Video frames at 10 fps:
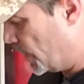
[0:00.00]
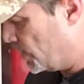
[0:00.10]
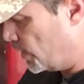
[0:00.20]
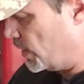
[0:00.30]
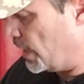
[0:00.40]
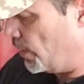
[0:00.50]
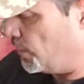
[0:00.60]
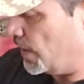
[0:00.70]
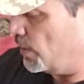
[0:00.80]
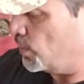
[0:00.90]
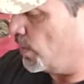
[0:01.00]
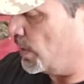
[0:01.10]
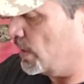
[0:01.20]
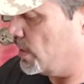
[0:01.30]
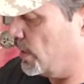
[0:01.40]
The other thing I found were
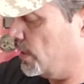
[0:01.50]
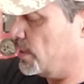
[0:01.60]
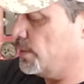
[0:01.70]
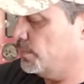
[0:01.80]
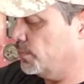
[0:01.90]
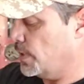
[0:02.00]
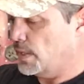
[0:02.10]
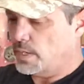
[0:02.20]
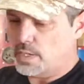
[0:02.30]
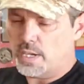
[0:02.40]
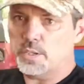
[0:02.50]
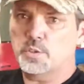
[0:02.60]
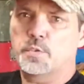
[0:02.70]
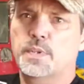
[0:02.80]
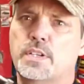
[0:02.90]
these things. I don't
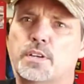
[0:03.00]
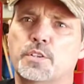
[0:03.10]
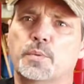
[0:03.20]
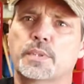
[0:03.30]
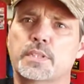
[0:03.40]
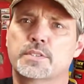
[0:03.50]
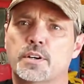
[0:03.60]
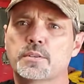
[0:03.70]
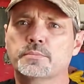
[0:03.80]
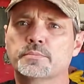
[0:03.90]
know if any of y'all know what these are.